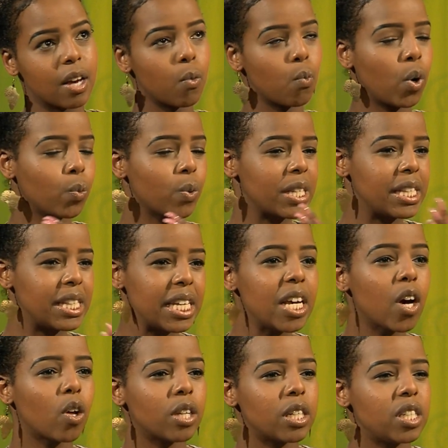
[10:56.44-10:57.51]
what we
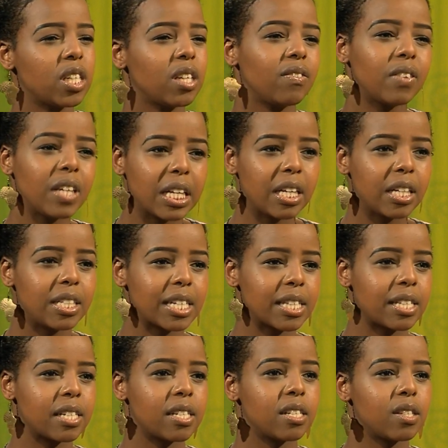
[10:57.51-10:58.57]
see on the TV
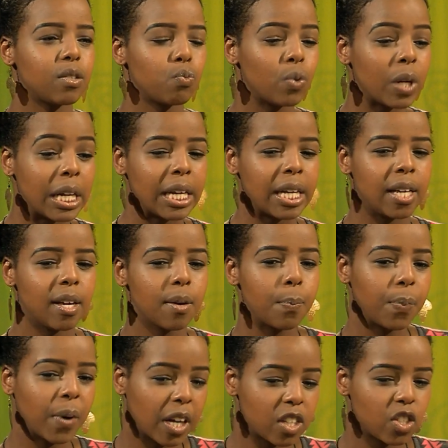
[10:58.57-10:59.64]
doesn't really
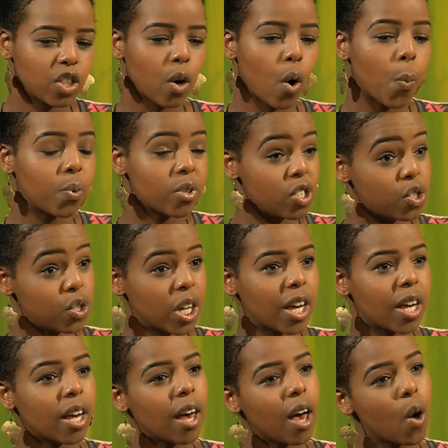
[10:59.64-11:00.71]
picture or
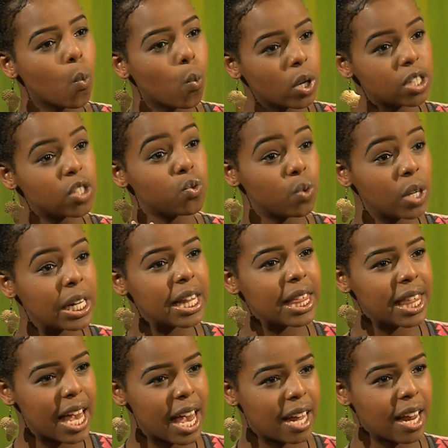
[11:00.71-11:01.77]
portray what is really
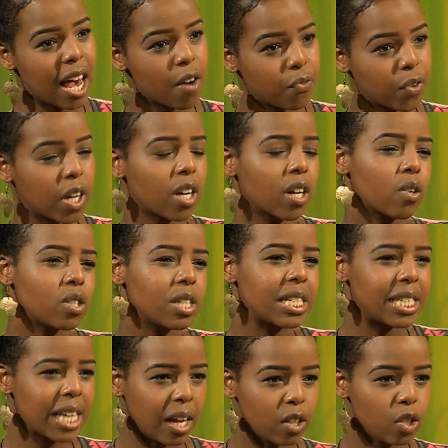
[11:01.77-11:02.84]
there in Africa, because they
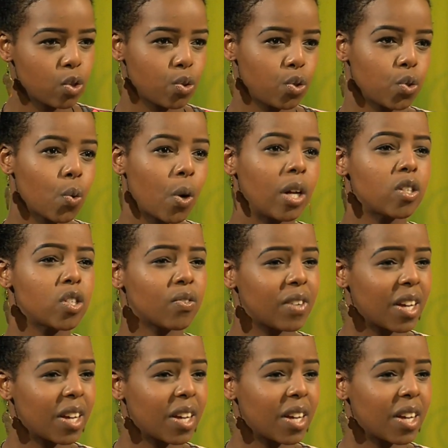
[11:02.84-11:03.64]
tend to show a lot of